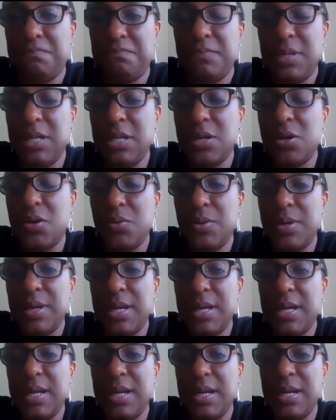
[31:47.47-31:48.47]

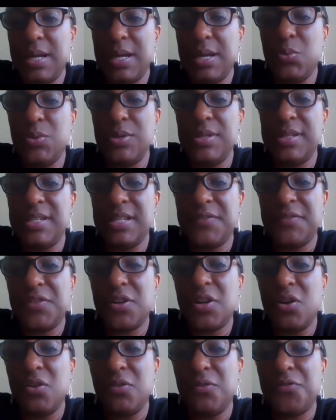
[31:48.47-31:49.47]
it was
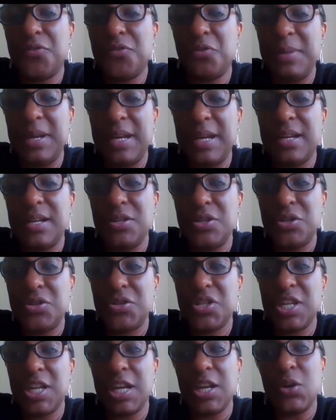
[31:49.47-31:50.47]
difficult for me to
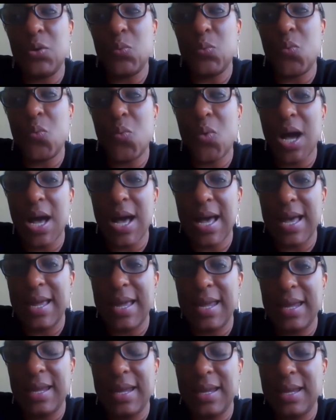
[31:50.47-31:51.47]
understand
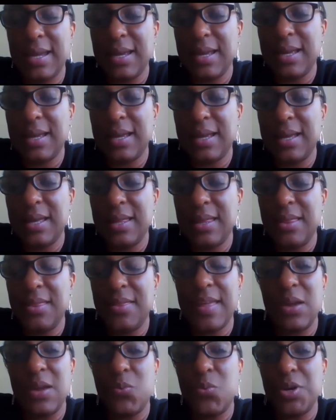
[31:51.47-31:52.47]
why
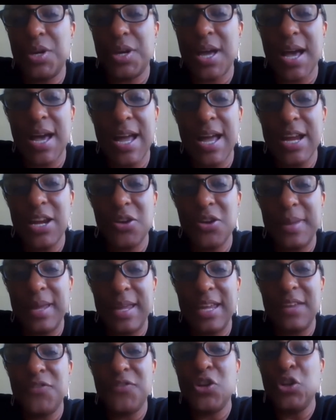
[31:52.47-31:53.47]
they wouldn't hire
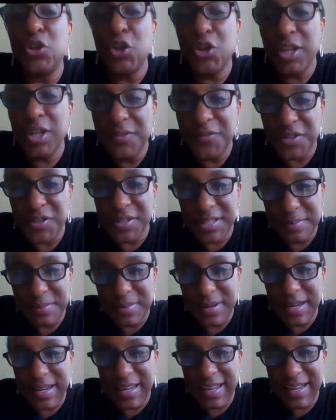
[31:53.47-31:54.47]
me. If you're looking for
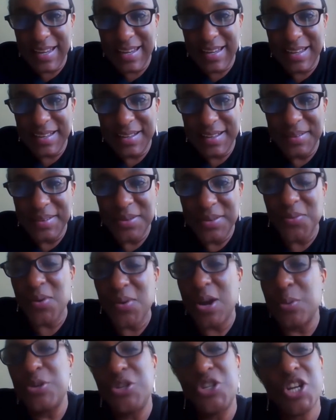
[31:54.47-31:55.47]
somebody,
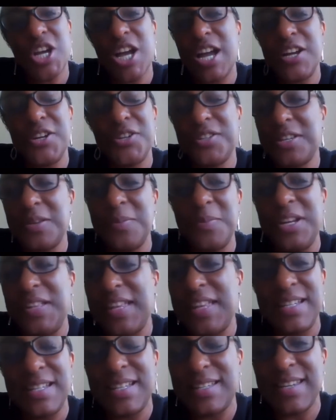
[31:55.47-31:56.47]
why would you hire somebody
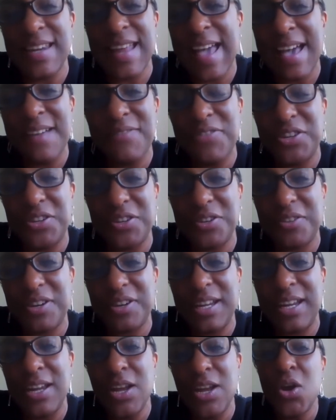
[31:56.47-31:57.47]
that doesn't have the
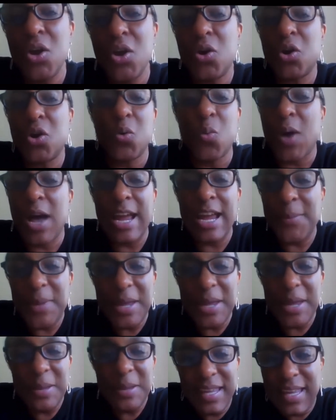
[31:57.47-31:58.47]
degree? Or why am
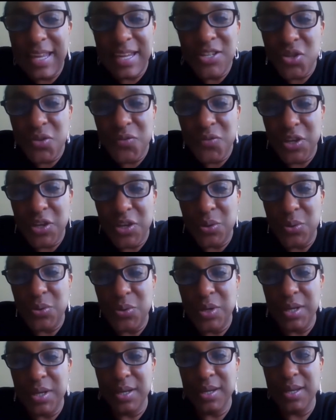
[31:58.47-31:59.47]
I being
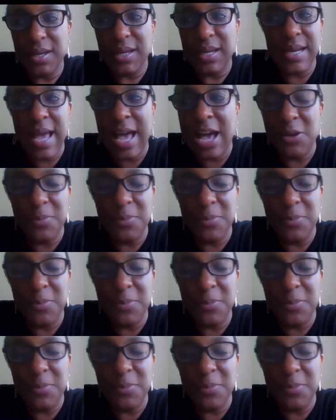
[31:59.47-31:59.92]
interviewed? And how